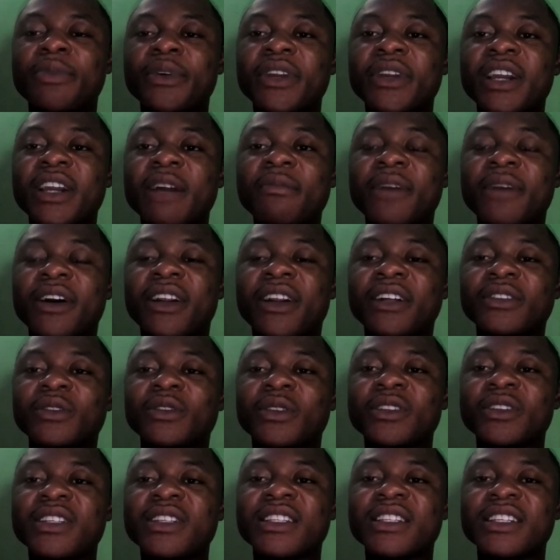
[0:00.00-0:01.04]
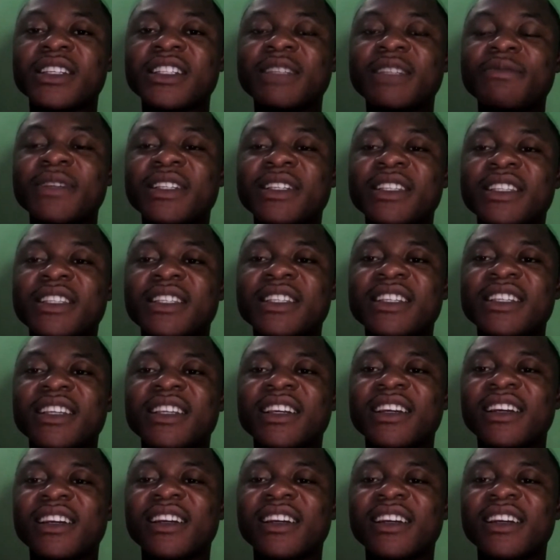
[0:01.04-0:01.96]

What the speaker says: prayer marathon segment.